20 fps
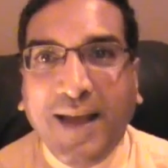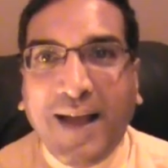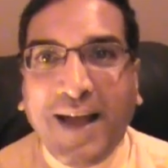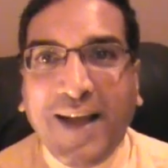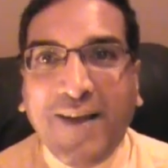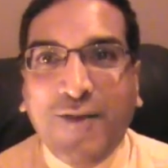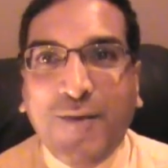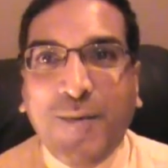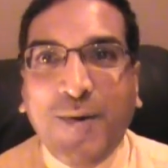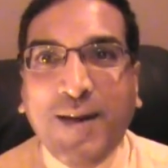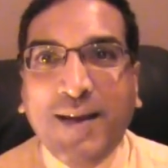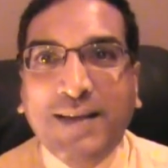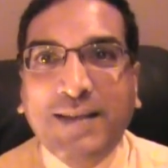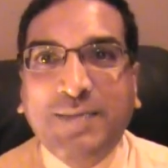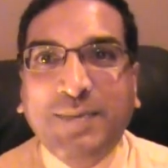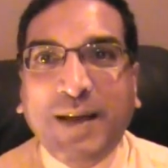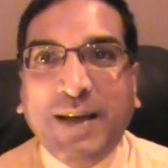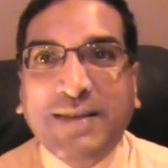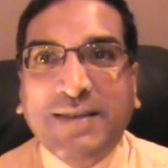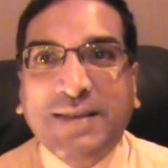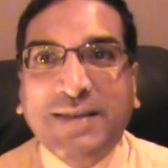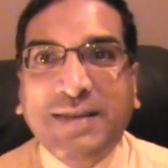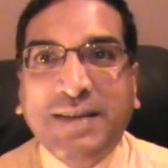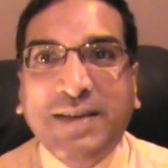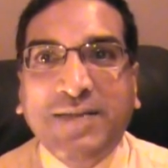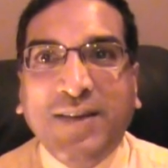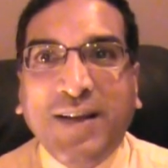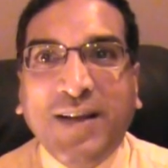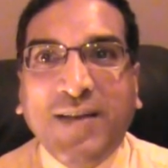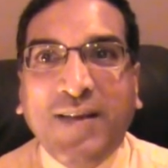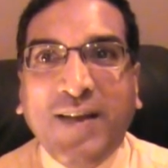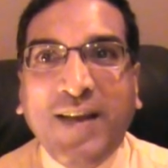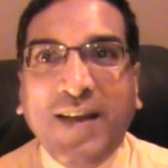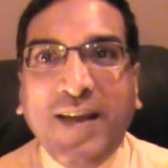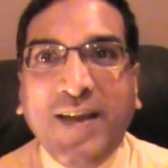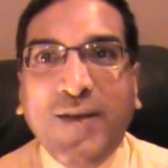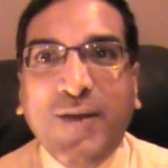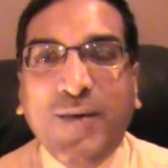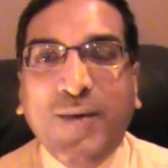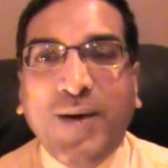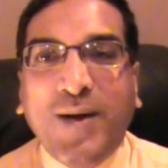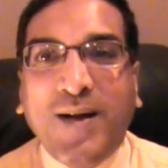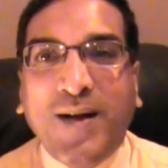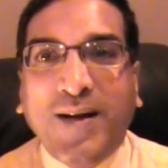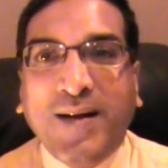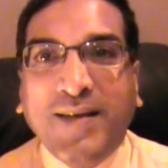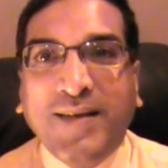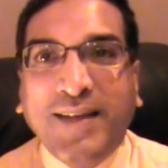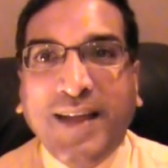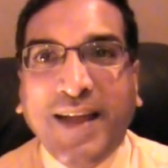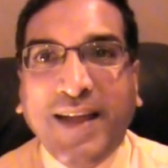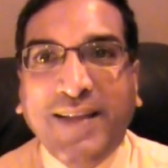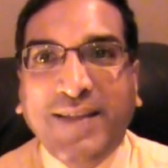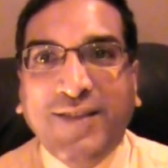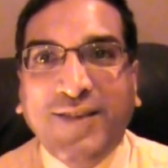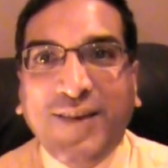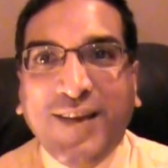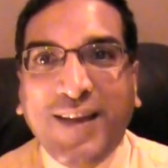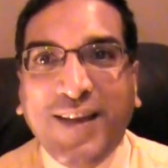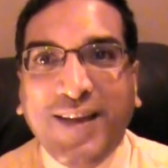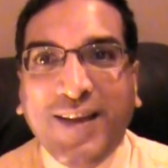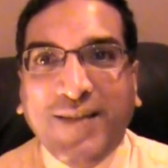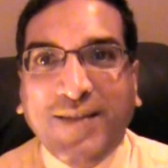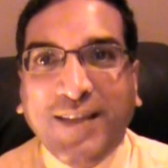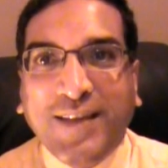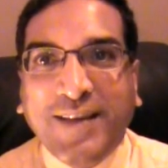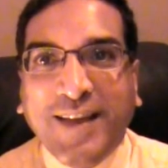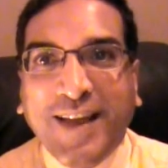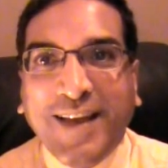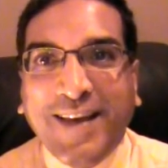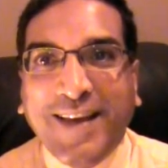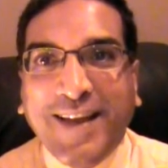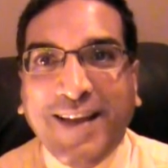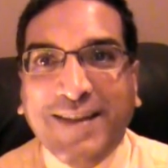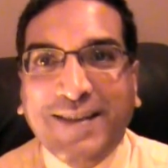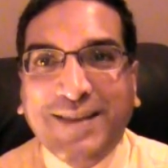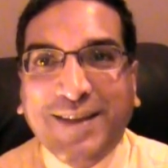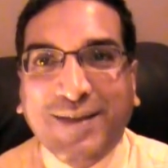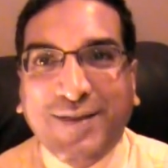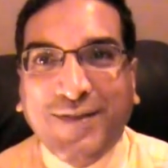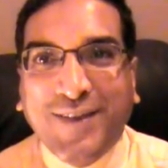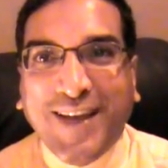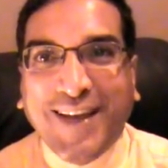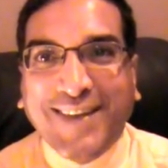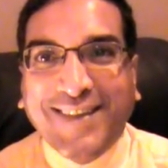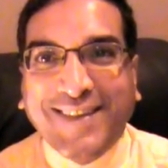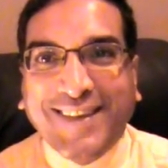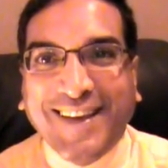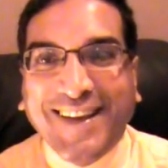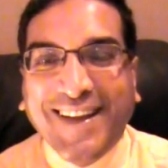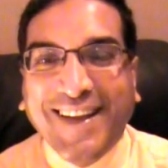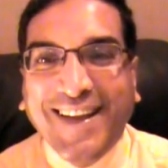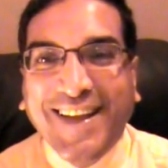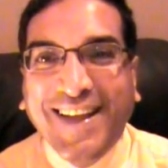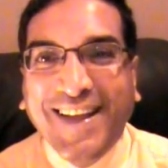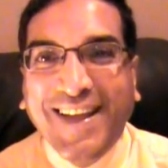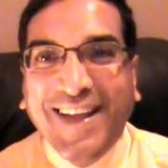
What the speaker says: Hi, everybody. It's Pastor Jeeva greeting you on day 3 of the 10 days of fasting.